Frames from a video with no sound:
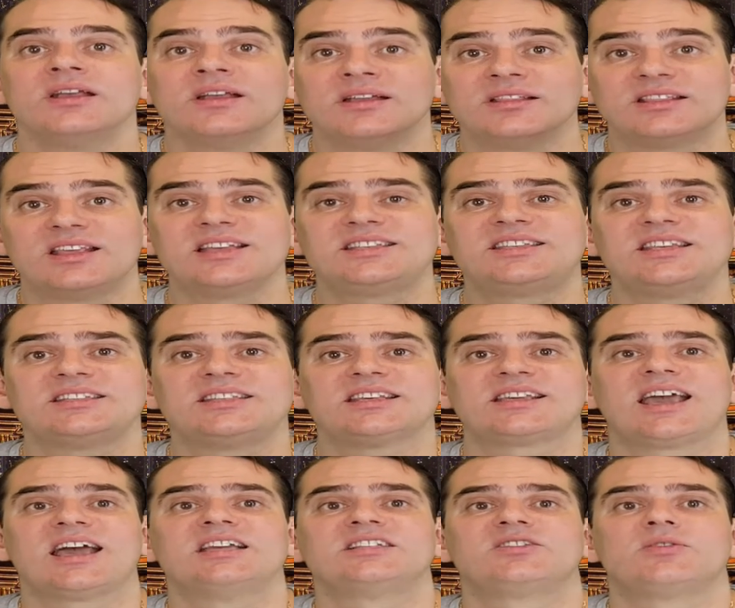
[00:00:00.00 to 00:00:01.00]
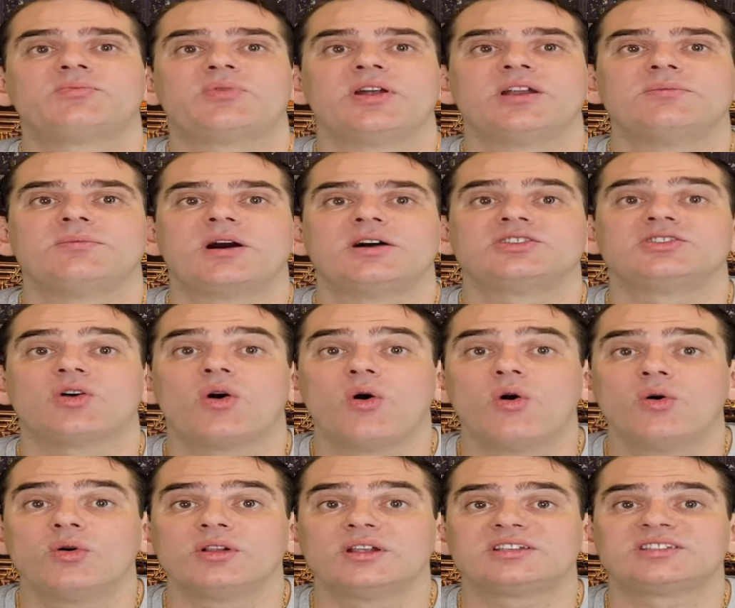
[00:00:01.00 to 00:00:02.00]
This is the case of pretty much
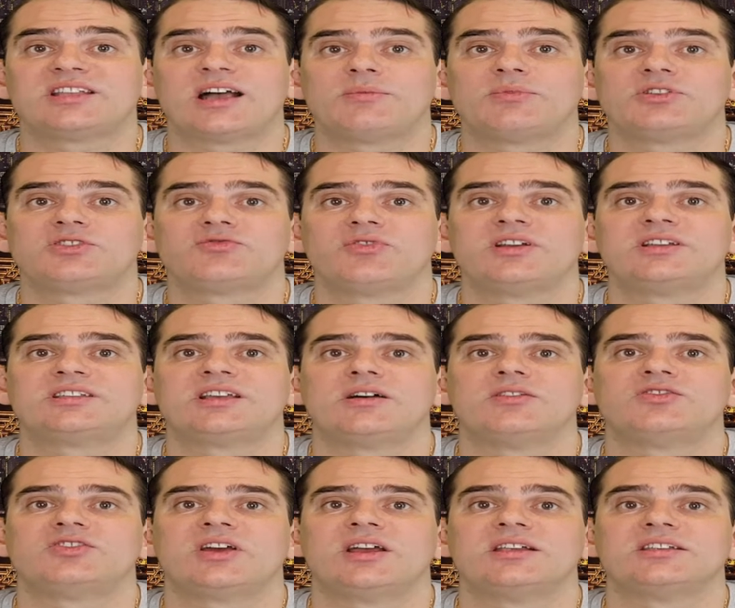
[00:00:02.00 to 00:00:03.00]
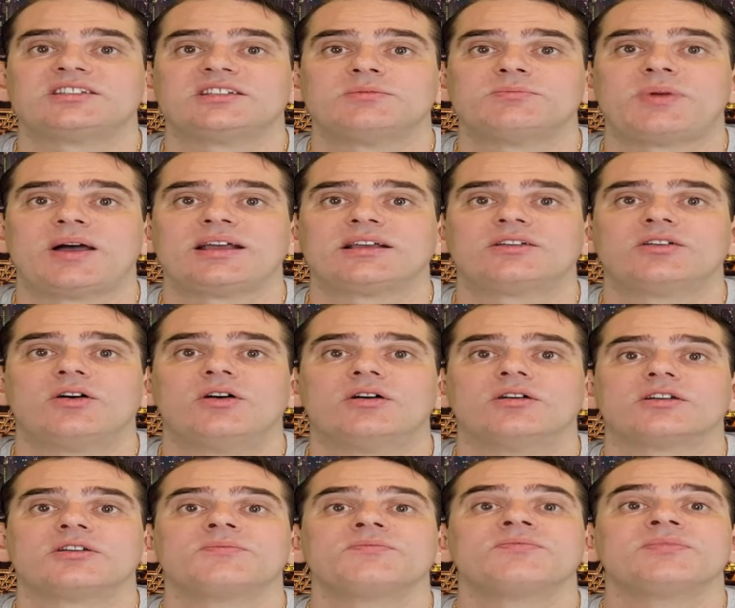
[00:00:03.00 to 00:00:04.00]
all established retail chains in Bangkok.
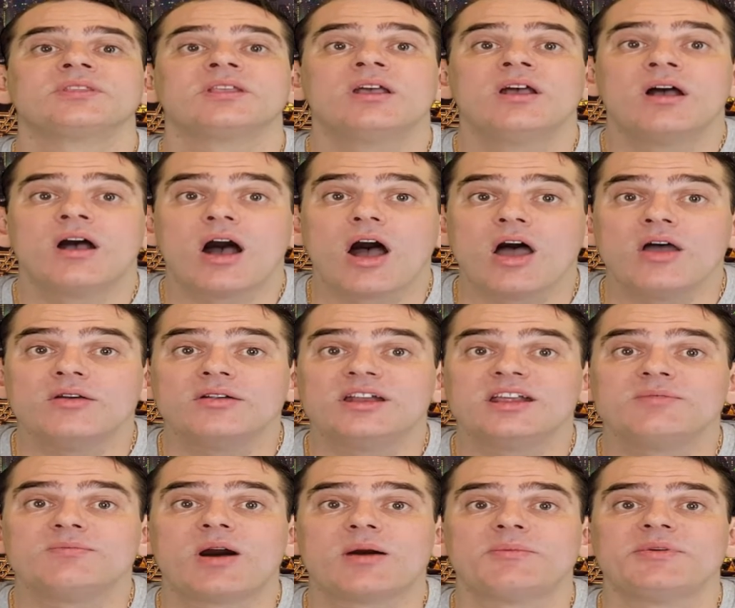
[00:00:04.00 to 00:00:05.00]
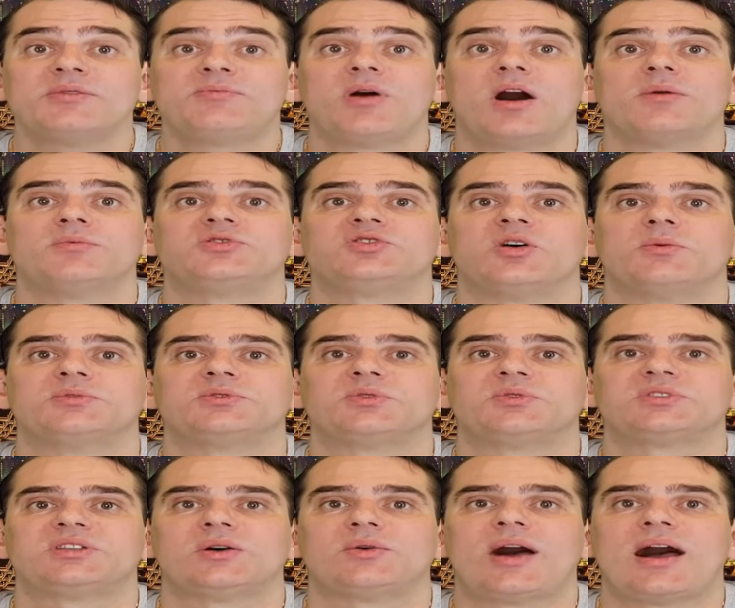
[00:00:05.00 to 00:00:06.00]
Only mum and pop shops will
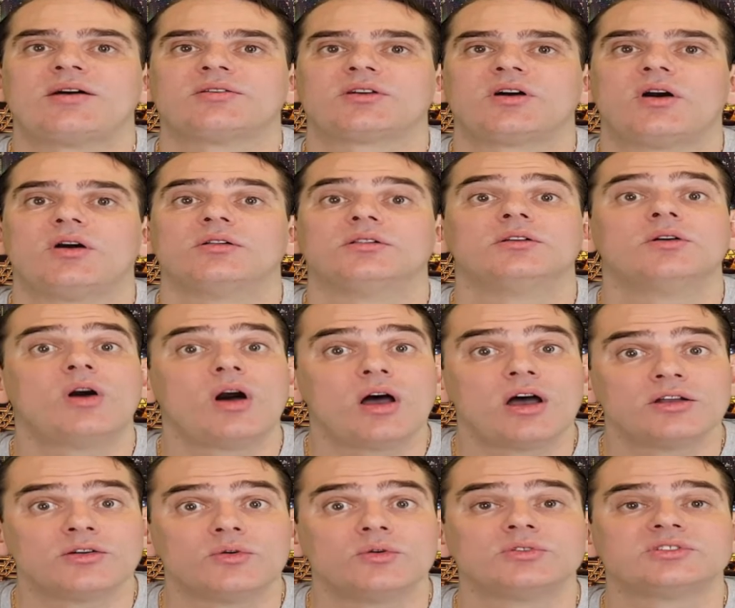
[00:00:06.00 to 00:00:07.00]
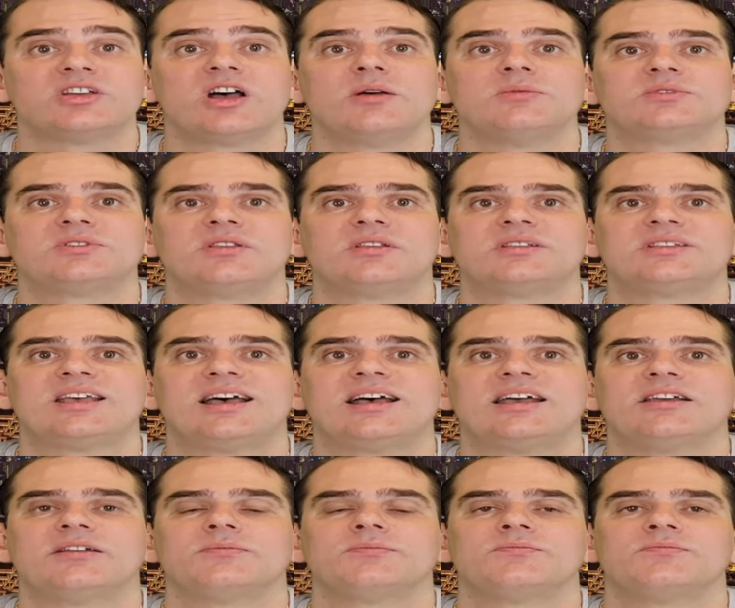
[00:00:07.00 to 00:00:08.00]
sell alcohol at all times of the
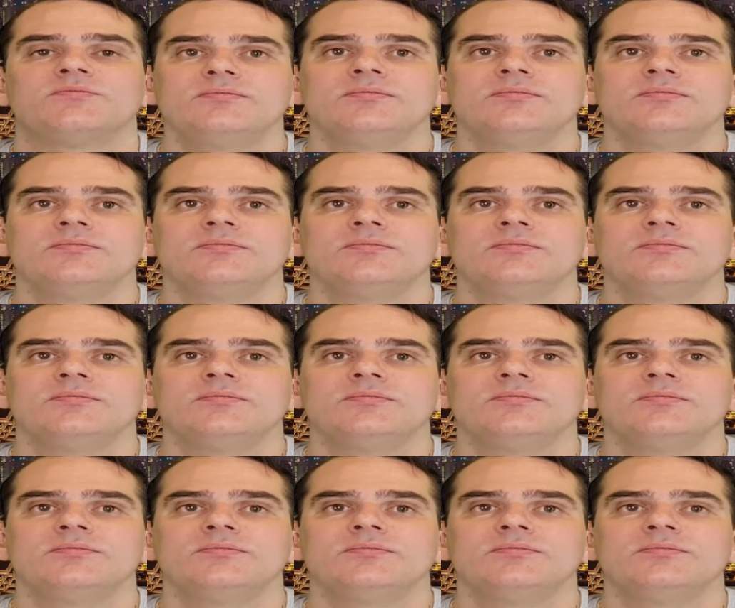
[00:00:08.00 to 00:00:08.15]
day.